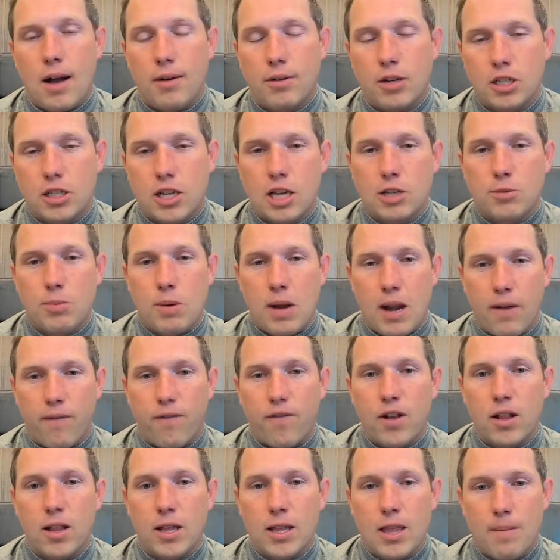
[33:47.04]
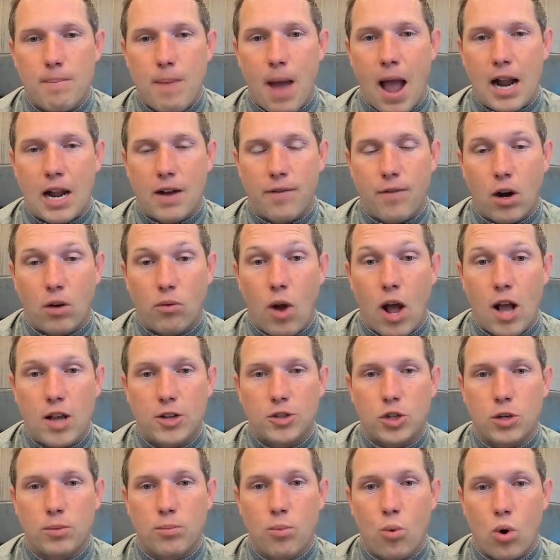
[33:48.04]
just because we need to fill in the back of our
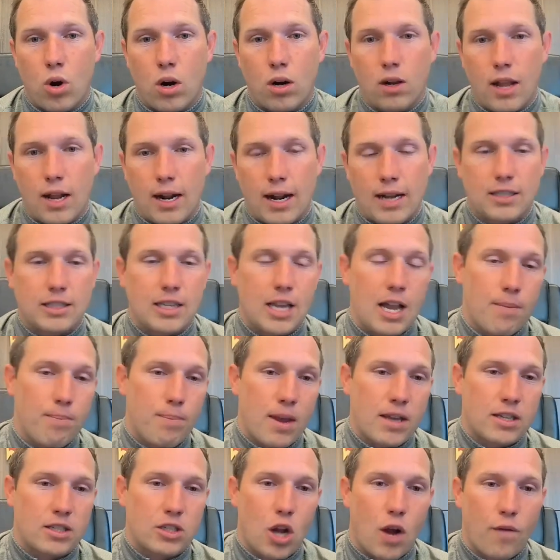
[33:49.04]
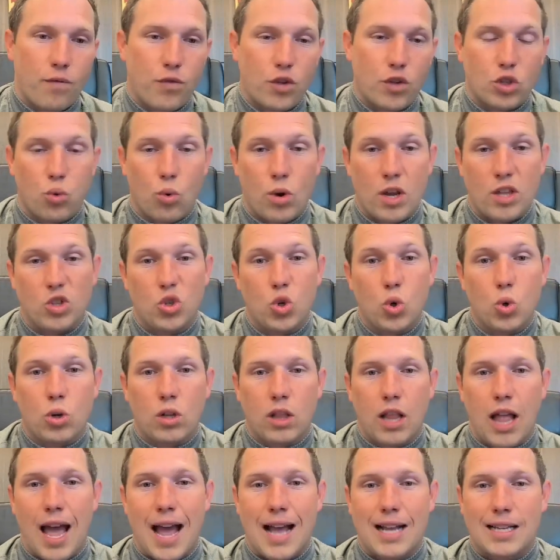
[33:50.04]
roster more. Like I said, based off the 22
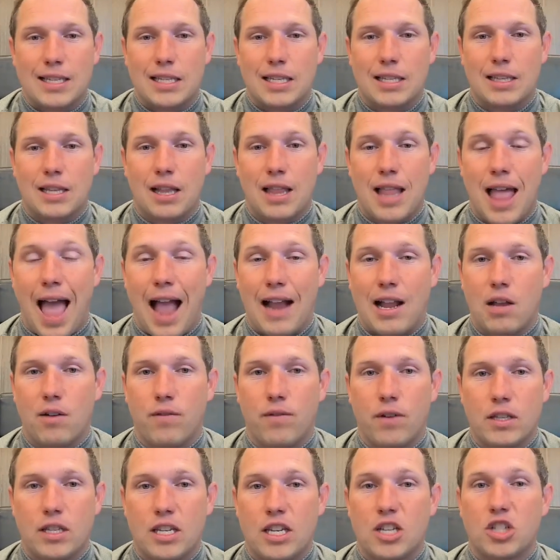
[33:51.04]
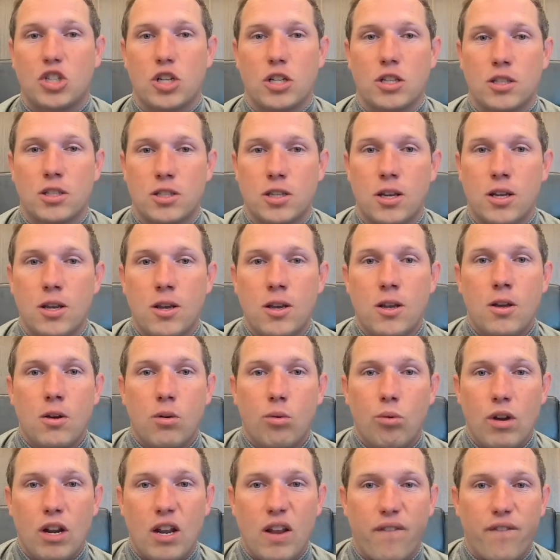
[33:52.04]
class and the lack of additions,
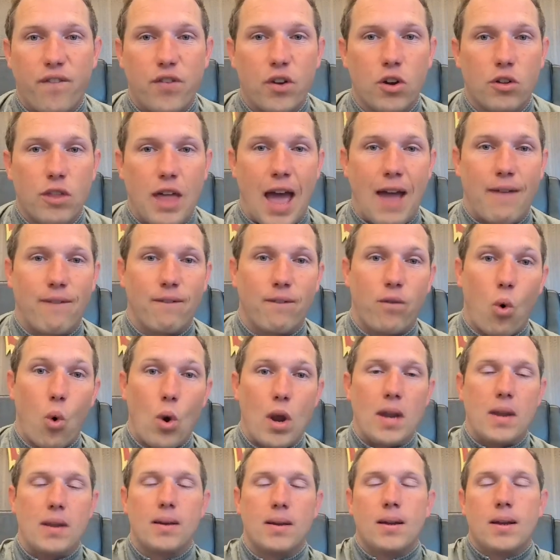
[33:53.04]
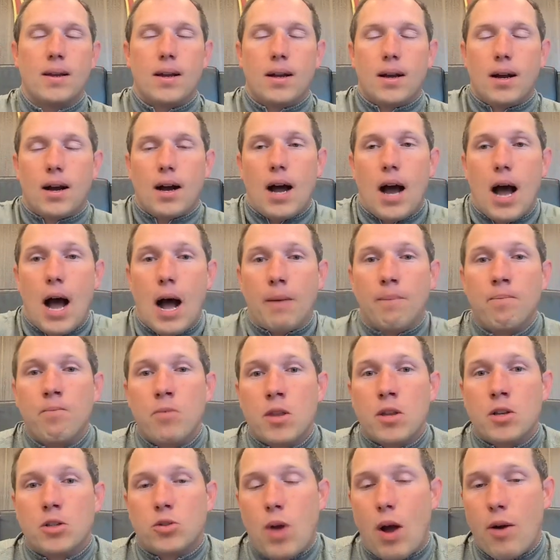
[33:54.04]
we need to fill that void.
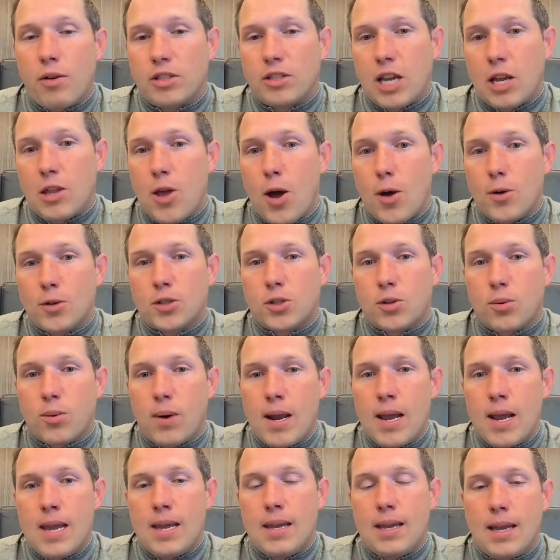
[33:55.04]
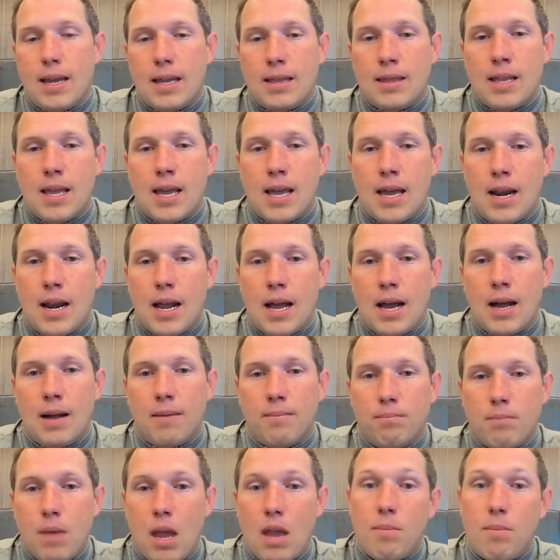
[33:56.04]
So I would say those three, and then
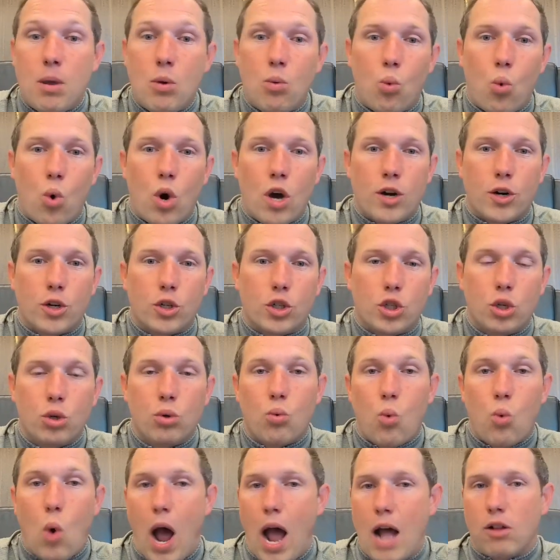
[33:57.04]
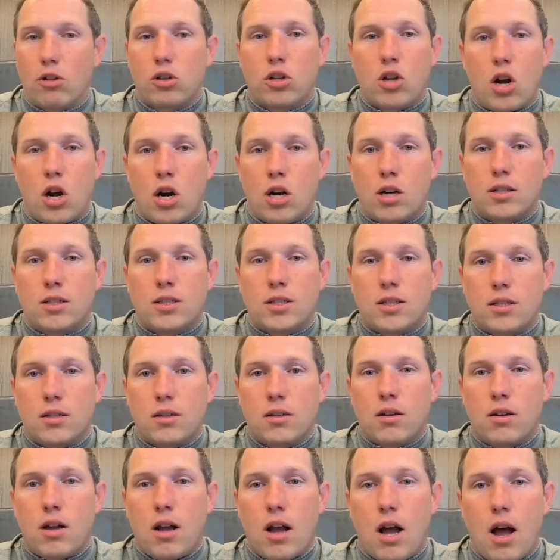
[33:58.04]
maybe one or two wild cards
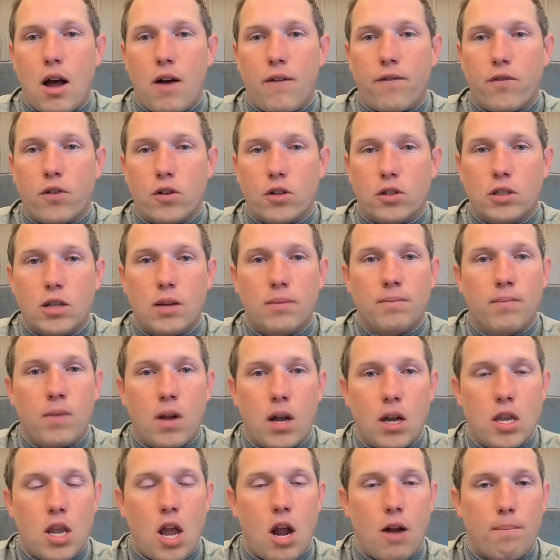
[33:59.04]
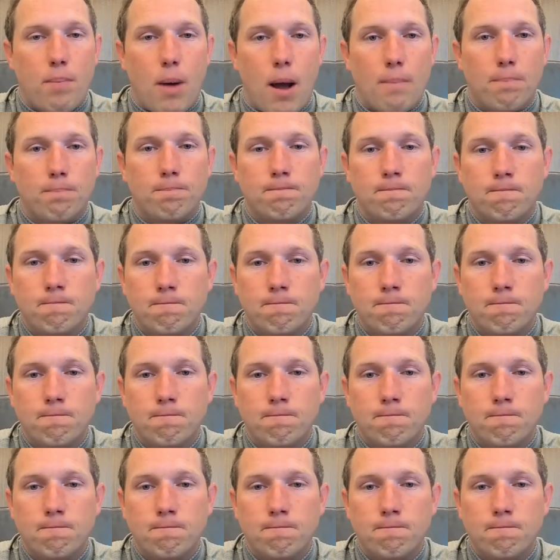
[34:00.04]
for a young pup.